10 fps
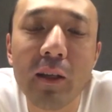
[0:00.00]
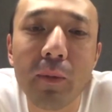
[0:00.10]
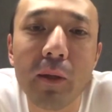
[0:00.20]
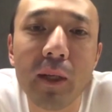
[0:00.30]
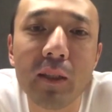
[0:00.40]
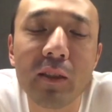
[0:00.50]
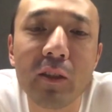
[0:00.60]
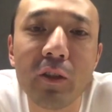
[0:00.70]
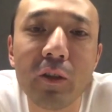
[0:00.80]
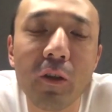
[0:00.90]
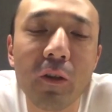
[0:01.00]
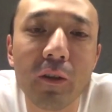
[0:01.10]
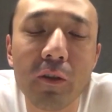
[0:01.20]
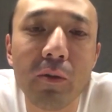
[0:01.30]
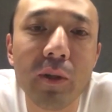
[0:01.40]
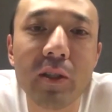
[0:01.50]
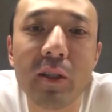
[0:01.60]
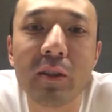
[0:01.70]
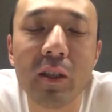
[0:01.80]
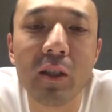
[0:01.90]
But my CTO, which
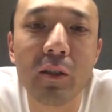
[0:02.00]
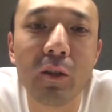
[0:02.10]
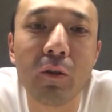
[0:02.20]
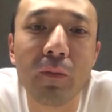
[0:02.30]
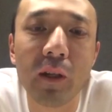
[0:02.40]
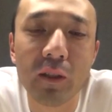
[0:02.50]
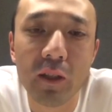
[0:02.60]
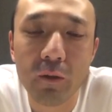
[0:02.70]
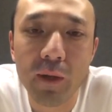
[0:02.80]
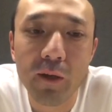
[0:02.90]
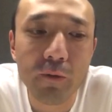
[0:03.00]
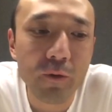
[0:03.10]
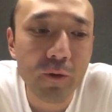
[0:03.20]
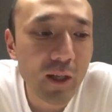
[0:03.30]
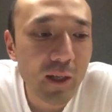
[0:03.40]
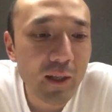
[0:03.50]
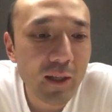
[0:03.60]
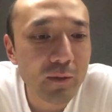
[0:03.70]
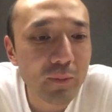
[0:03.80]
is the co-founder Wei Wu, has